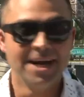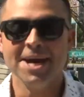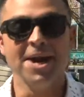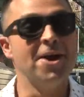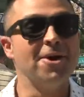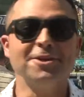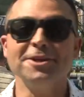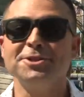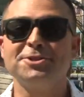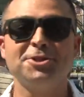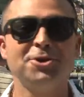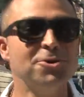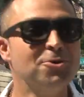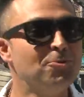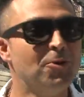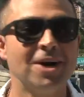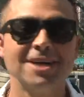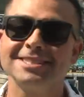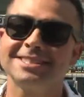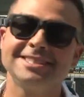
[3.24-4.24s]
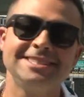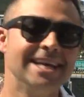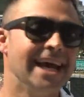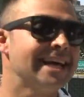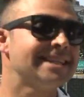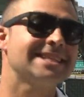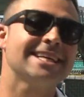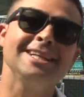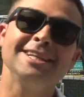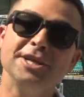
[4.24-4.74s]
here in the
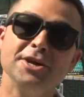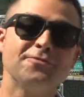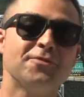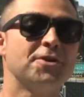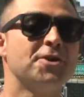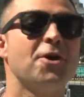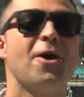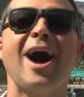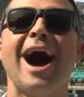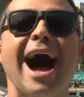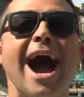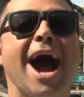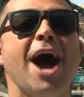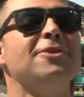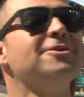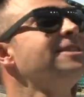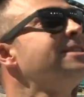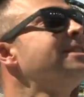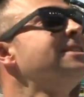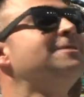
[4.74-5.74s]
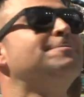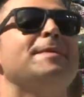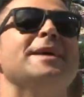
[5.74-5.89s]
216, Cleveland, Ohio. This has